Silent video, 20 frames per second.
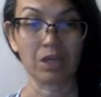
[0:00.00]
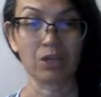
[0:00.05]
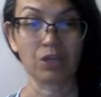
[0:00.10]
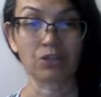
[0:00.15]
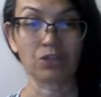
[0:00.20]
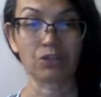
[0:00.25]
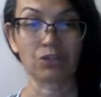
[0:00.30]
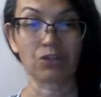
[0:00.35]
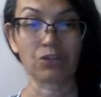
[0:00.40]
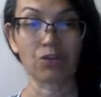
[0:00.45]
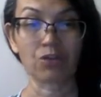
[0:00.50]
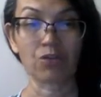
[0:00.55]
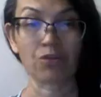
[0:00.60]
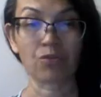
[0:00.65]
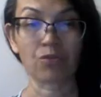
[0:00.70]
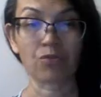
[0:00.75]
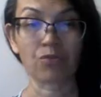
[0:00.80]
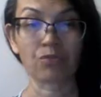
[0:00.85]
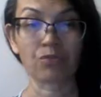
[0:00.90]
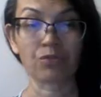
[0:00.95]

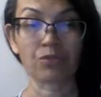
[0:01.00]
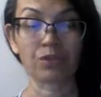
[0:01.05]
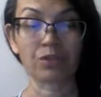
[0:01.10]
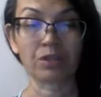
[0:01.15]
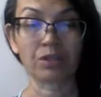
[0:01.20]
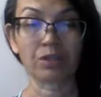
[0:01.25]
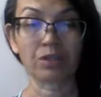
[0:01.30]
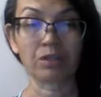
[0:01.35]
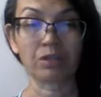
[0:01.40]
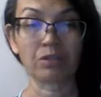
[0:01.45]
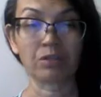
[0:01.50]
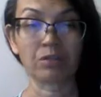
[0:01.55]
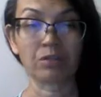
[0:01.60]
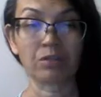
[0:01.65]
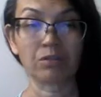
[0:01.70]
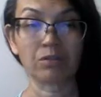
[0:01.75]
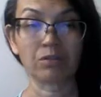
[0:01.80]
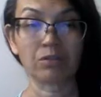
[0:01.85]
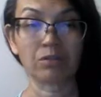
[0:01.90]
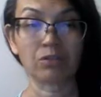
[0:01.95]
So
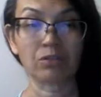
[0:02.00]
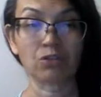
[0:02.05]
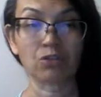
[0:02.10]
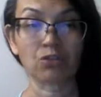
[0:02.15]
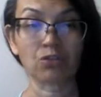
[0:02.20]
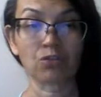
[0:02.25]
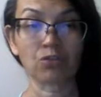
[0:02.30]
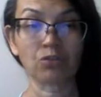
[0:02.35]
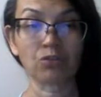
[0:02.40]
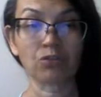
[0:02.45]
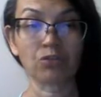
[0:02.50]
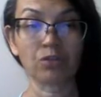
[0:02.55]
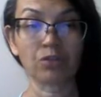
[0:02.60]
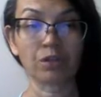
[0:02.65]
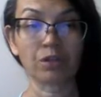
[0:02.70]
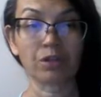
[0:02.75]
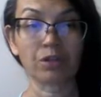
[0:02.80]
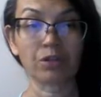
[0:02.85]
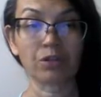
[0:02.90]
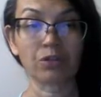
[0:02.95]
the the tuna
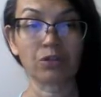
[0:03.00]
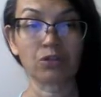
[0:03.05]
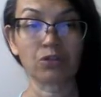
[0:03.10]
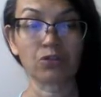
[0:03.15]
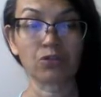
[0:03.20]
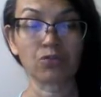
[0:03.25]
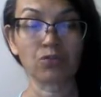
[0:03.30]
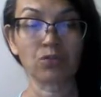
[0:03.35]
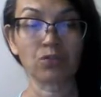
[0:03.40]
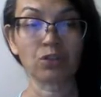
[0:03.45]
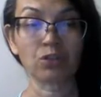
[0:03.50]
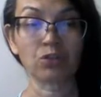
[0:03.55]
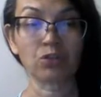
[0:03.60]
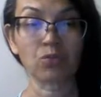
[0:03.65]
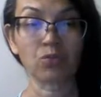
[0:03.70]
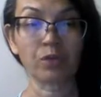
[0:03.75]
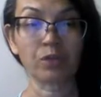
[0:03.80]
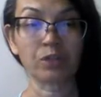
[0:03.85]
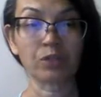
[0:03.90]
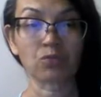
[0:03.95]
uh, the tuna
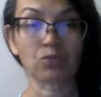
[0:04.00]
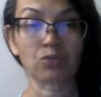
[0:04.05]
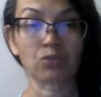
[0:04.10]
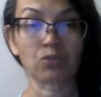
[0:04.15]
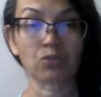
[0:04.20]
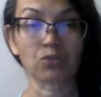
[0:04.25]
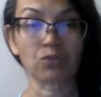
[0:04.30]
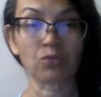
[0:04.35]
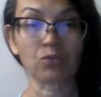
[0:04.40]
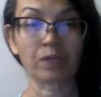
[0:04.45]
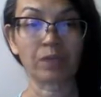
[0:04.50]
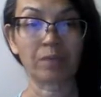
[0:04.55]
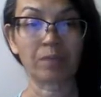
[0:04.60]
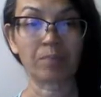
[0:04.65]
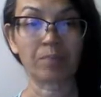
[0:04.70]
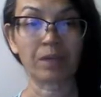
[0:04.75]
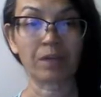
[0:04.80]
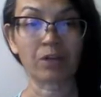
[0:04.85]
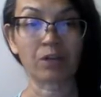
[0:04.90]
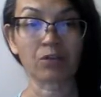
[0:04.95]
loins were sold at
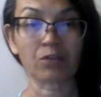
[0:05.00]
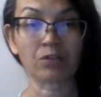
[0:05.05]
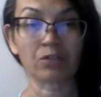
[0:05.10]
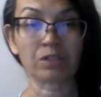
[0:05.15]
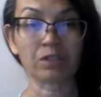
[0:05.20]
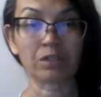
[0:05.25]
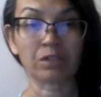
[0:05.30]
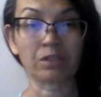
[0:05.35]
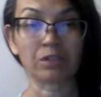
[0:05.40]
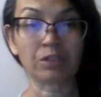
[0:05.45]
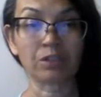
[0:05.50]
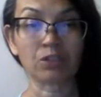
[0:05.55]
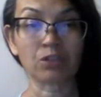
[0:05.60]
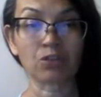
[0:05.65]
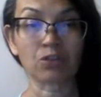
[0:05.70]
Baker's, Dillon's,